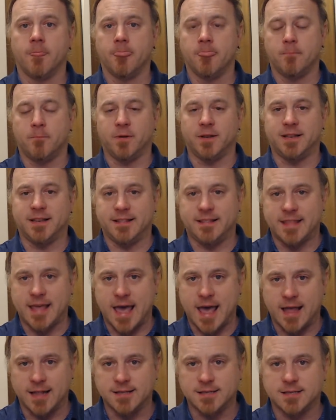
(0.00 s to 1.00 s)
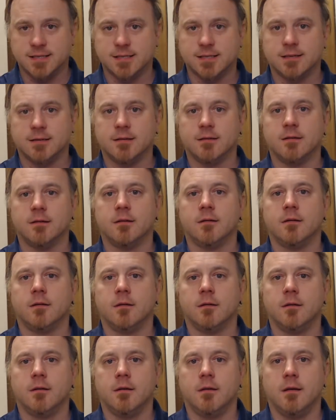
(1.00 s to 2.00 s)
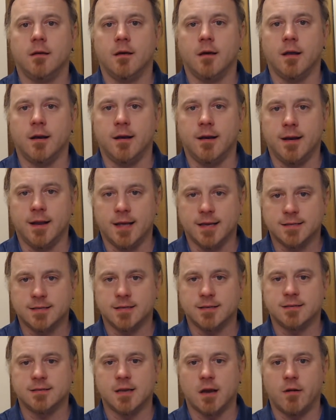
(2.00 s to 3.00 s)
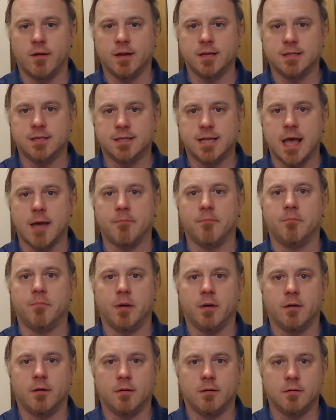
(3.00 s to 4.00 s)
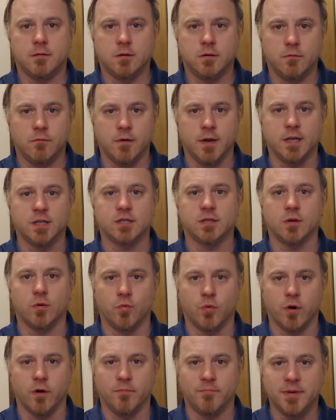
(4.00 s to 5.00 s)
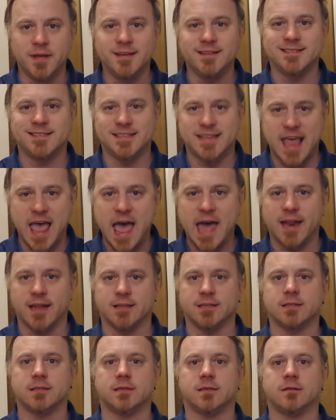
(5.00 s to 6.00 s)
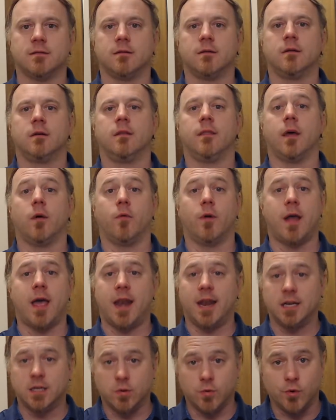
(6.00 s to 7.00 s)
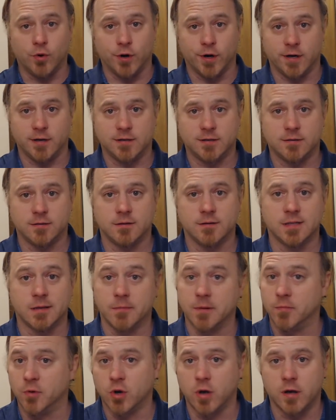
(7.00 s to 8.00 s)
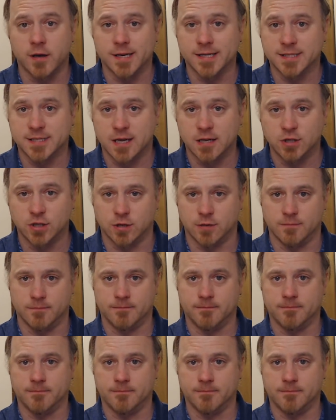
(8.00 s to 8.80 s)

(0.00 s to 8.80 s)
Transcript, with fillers: But that's a necessary step to reach the world peace status that we're heading towards. Some people call it ascension.